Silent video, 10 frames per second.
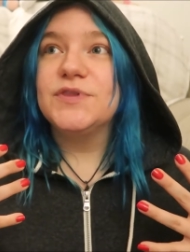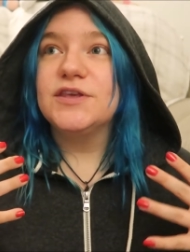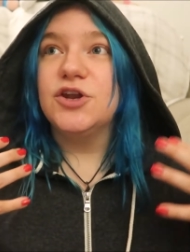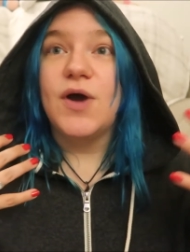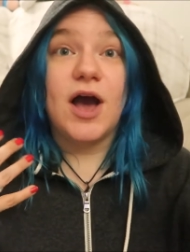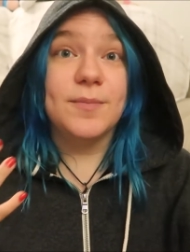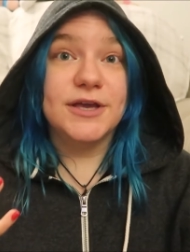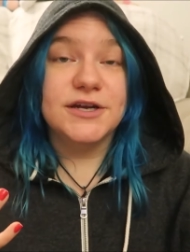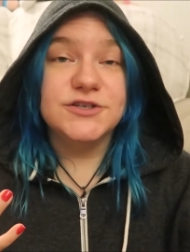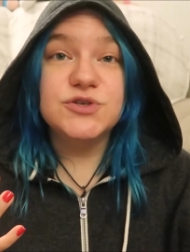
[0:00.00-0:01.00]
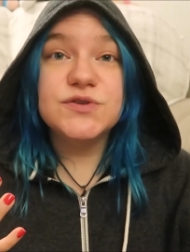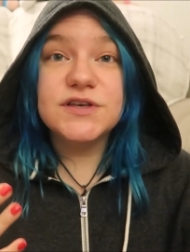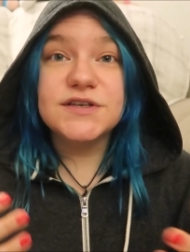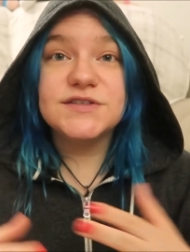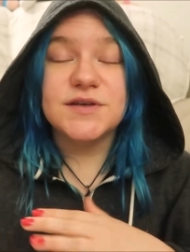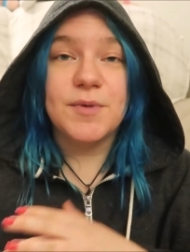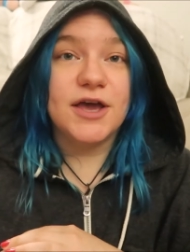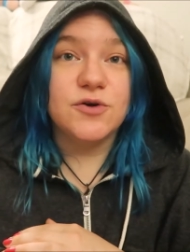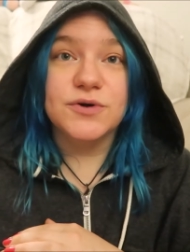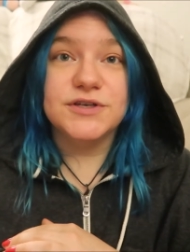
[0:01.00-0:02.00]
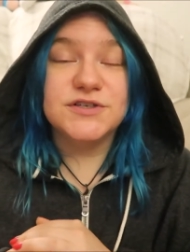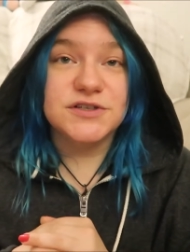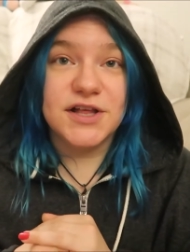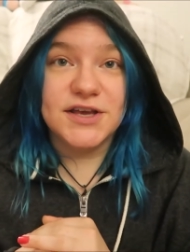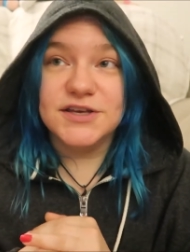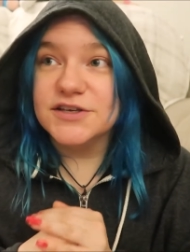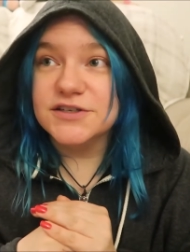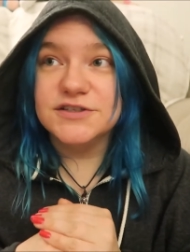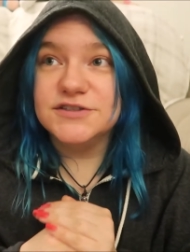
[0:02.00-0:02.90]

you know, how am I going to do this? Am I going to like,